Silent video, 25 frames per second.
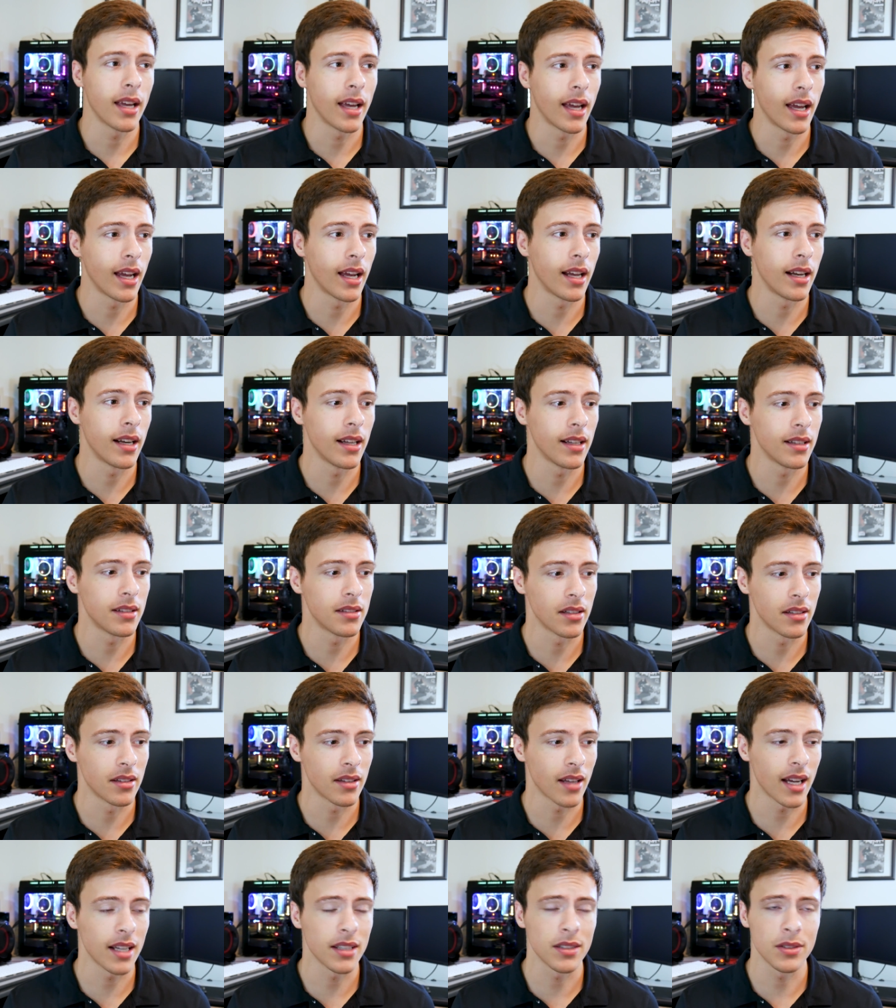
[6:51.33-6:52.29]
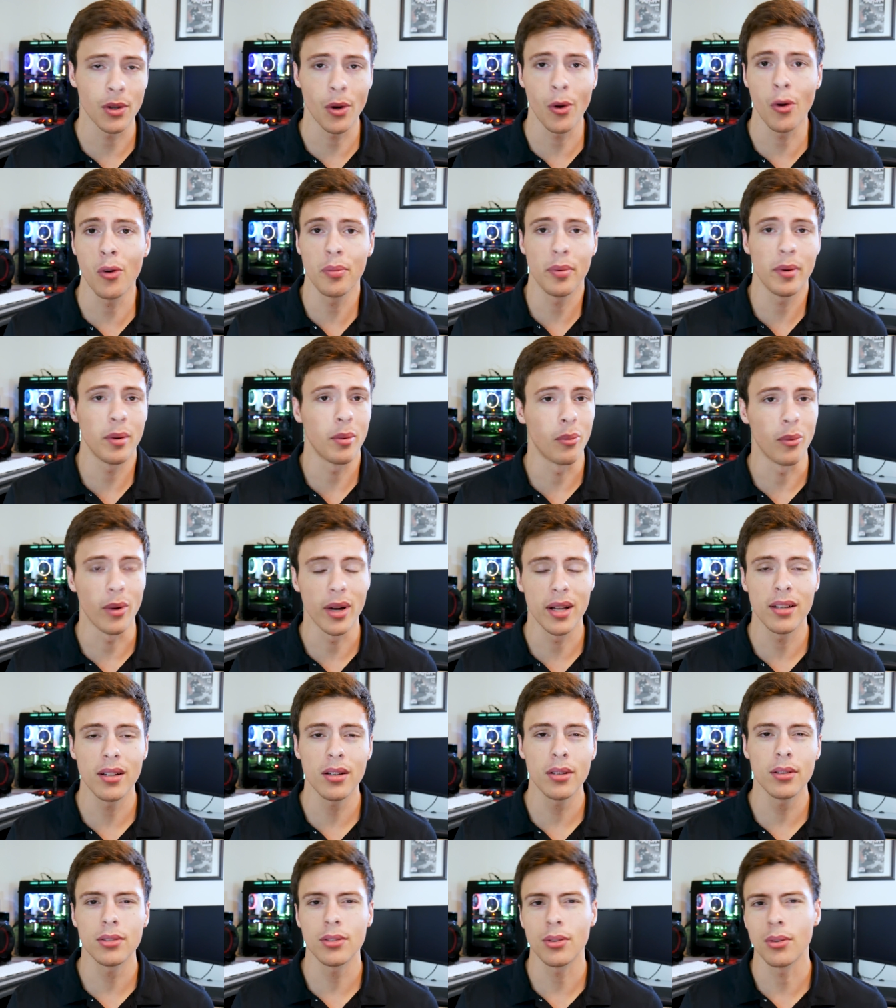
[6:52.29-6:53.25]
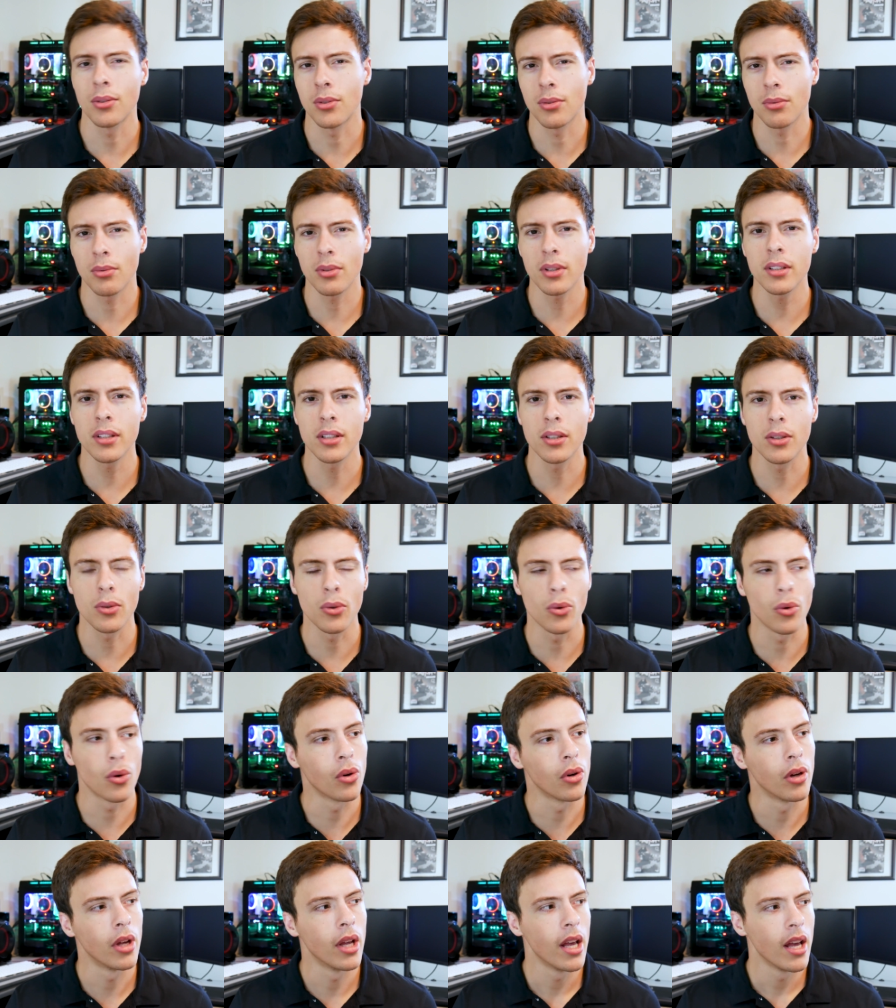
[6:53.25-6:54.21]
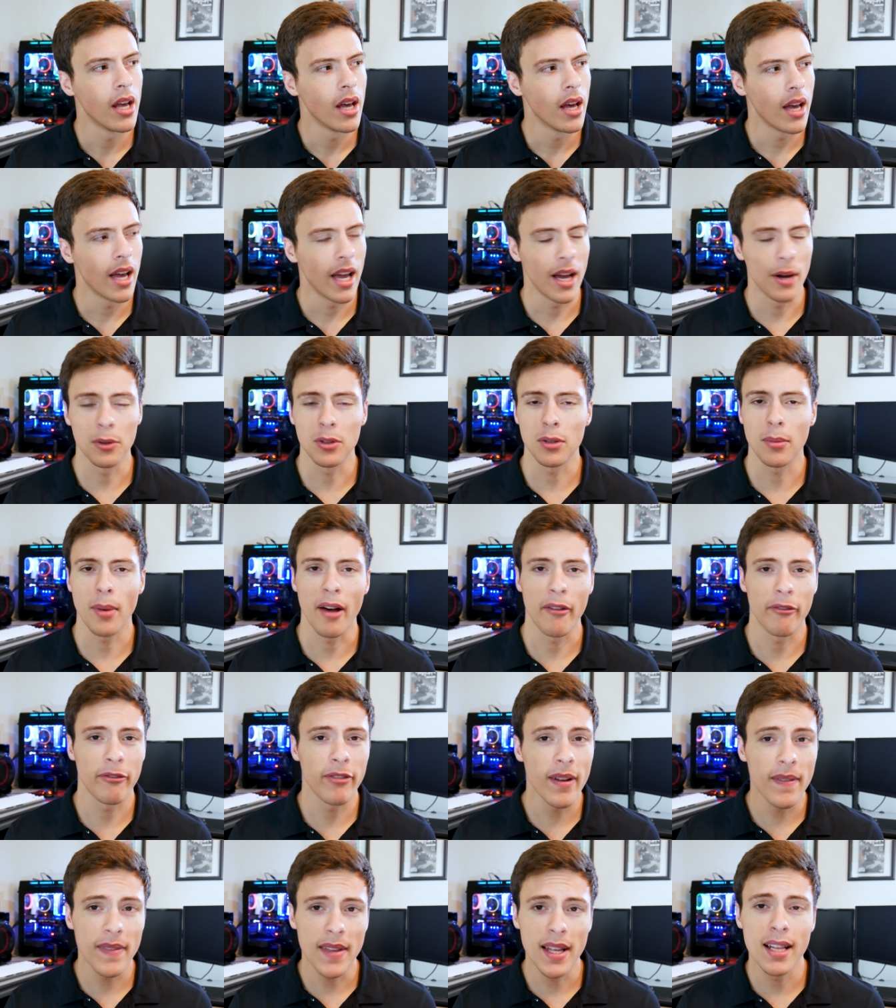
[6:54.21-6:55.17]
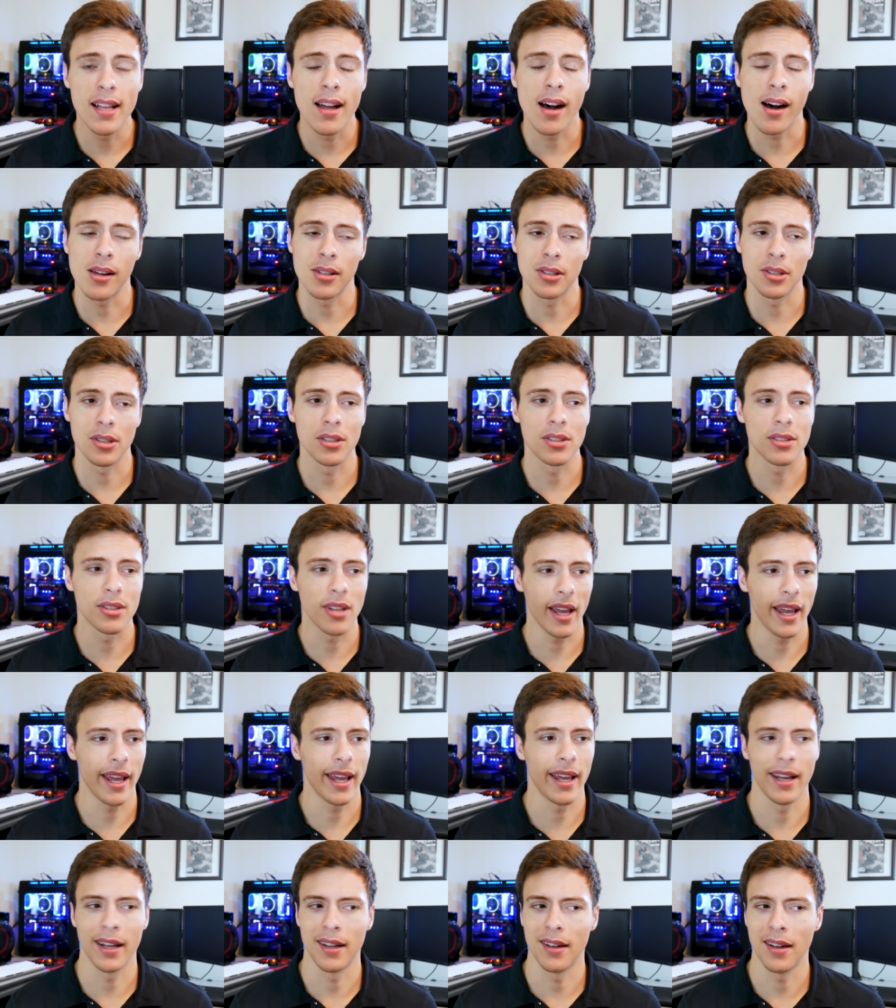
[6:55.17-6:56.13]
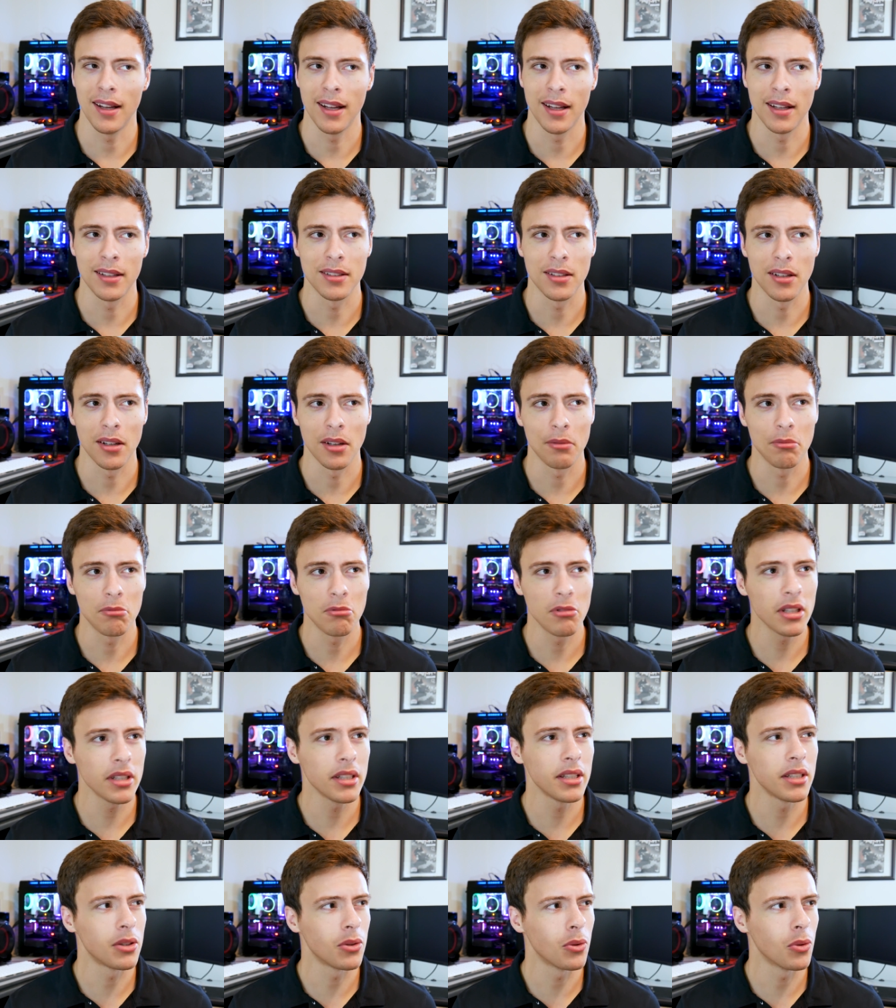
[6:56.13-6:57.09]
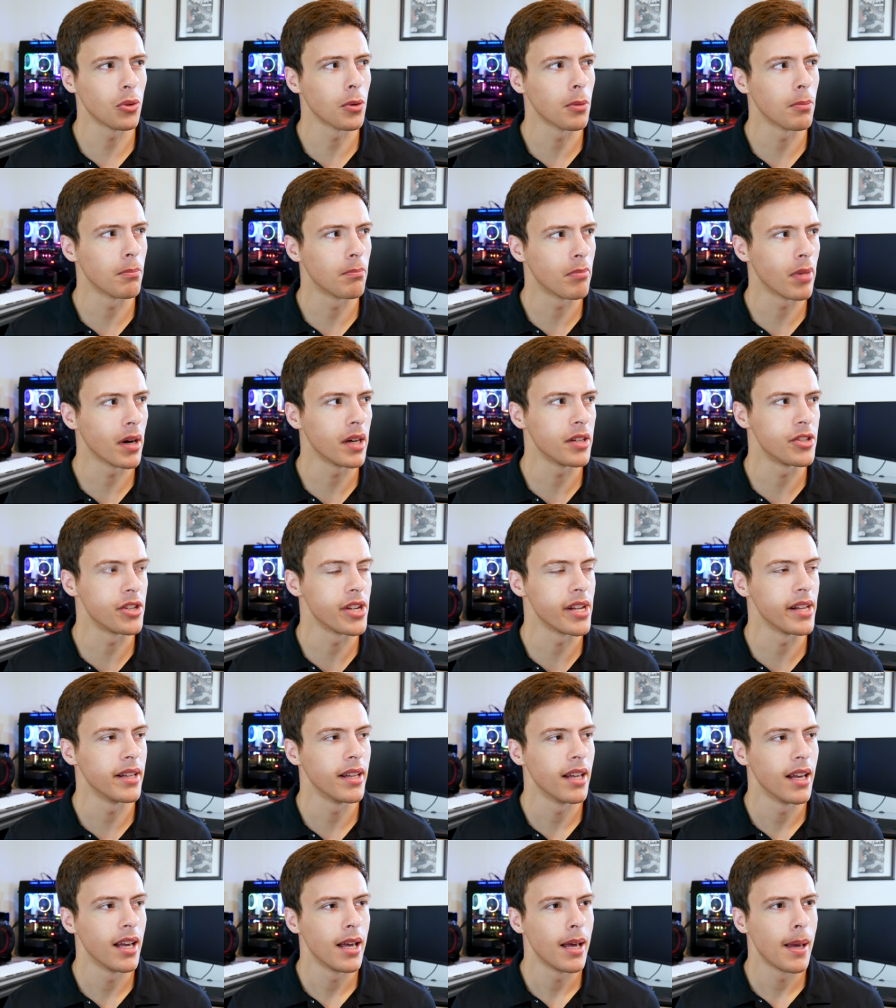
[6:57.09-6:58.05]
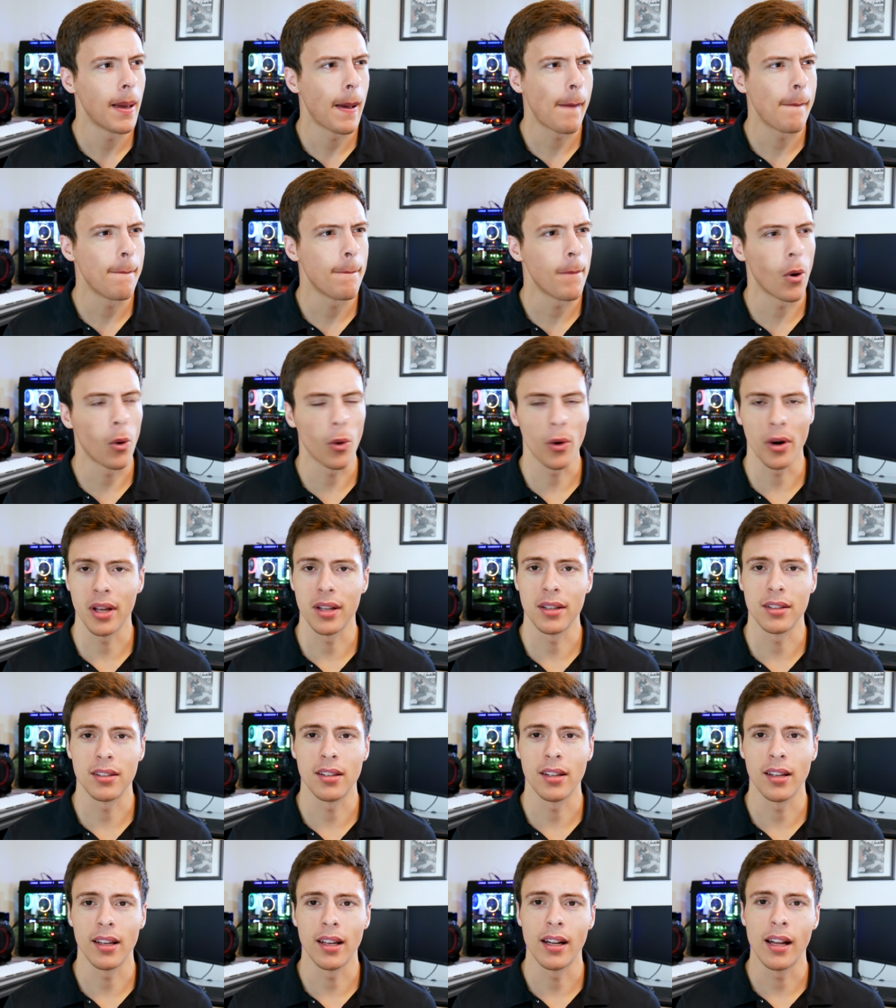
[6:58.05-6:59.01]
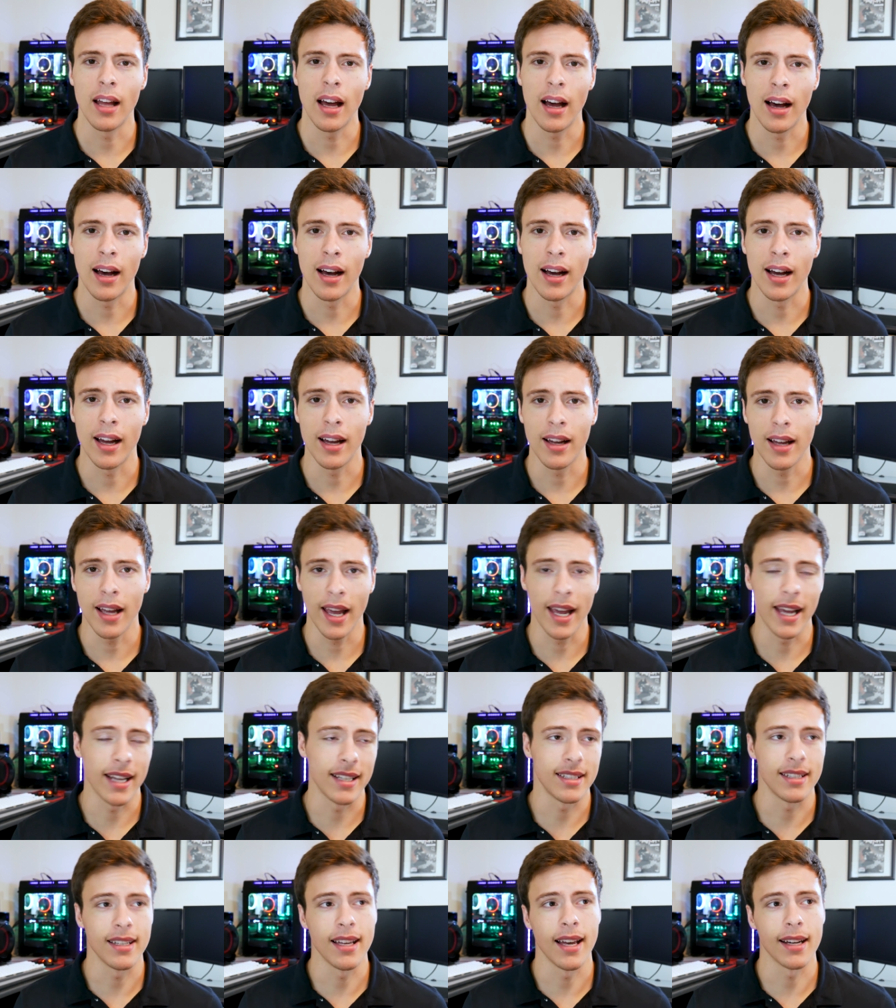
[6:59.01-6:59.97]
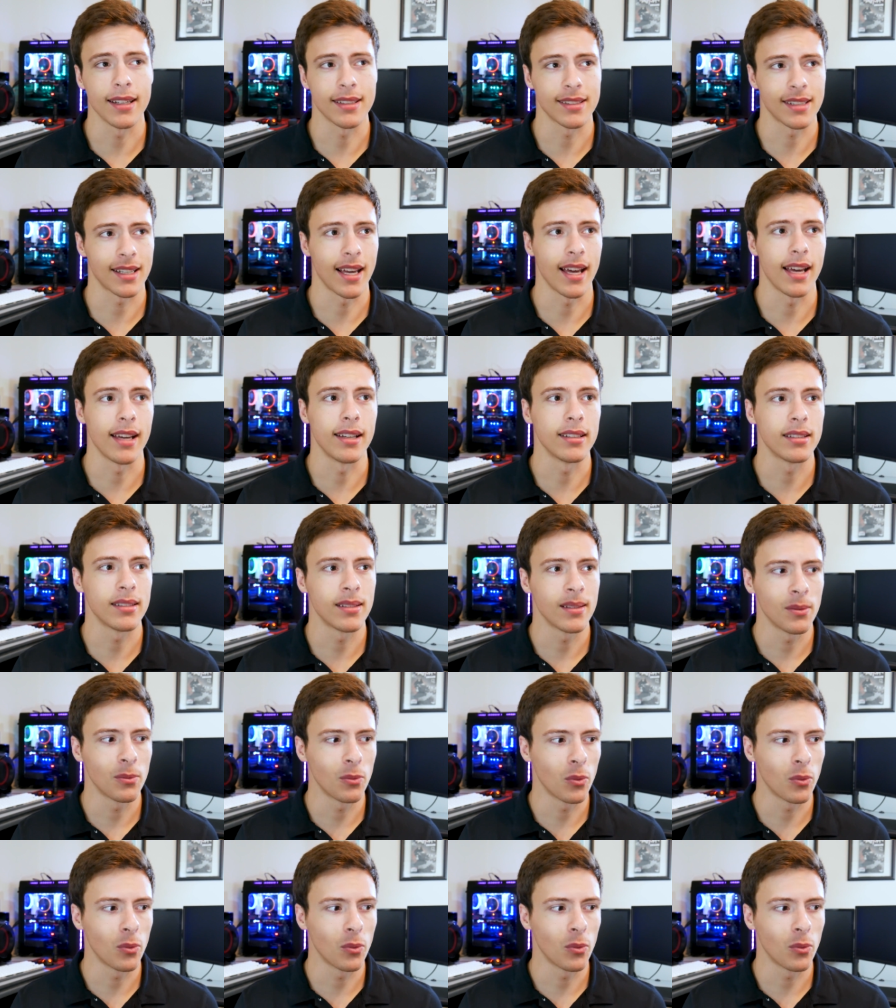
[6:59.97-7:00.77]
And it's a nice open window, so it's really cool. It was about fifty dollars, and it's a really cool budget oriented uh, A T X case